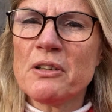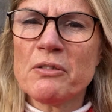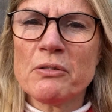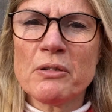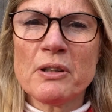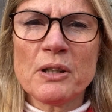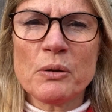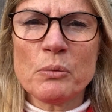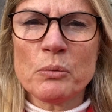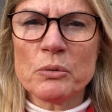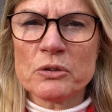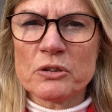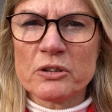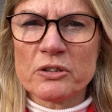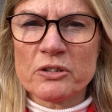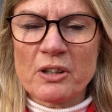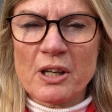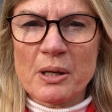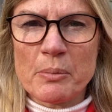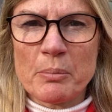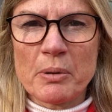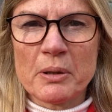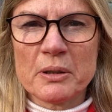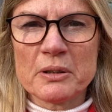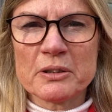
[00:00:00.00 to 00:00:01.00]
really want to stay
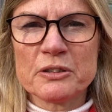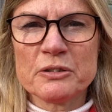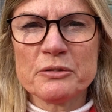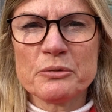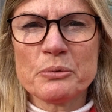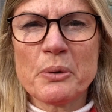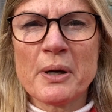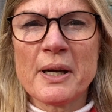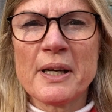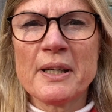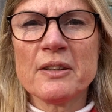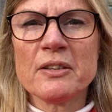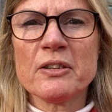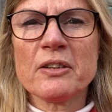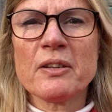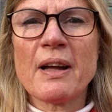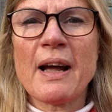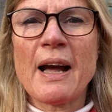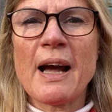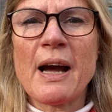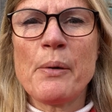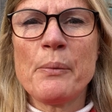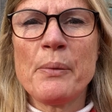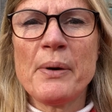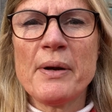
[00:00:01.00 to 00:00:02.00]
part of Wales.
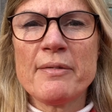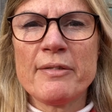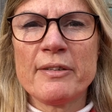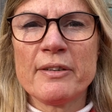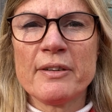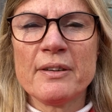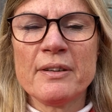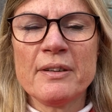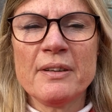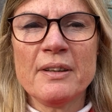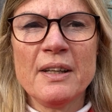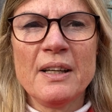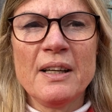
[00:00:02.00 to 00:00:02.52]
However,